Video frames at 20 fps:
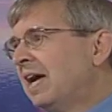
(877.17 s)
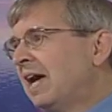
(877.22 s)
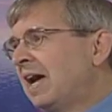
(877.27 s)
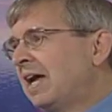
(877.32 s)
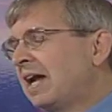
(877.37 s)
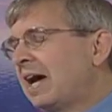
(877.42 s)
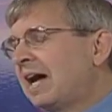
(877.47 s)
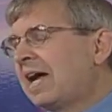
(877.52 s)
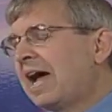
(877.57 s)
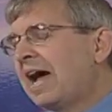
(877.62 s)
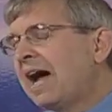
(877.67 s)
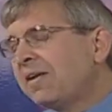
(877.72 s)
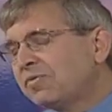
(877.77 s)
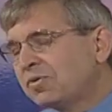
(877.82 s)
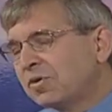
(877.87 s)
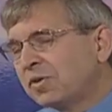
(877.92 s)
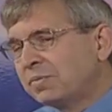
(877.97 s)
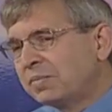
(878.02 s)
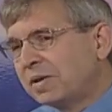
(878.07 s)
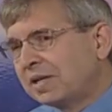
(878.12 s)
And I have
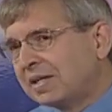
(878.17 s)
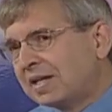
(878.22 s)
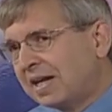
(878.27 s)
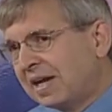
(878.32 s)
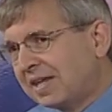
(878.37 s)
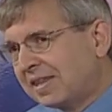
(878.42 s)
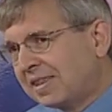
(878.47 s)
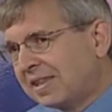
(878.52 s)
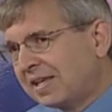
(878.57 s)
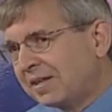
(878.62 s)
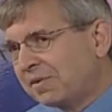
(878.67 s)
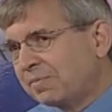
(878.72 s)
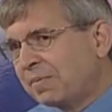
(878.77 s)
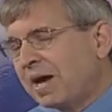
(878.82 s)
to admit that I think